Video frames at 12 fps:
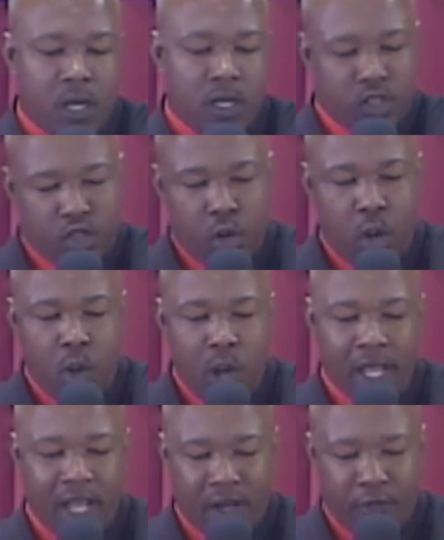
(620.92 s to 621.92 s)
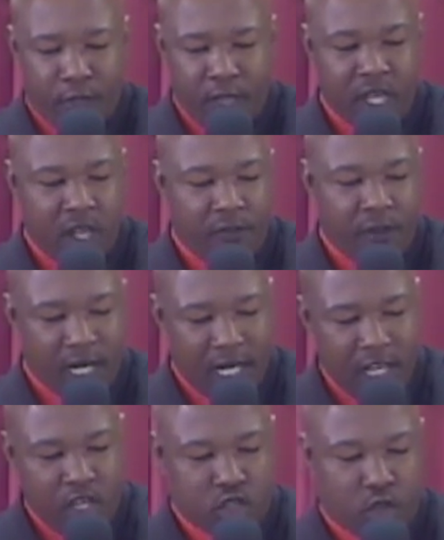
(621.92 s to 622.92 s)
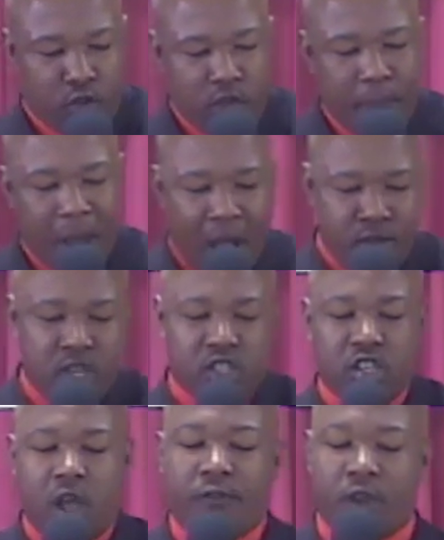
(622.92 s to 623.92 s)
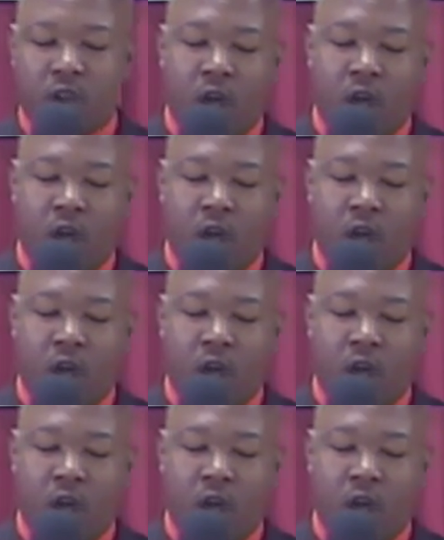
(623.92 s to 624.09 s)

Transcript: And so I can think of at least three barriers of an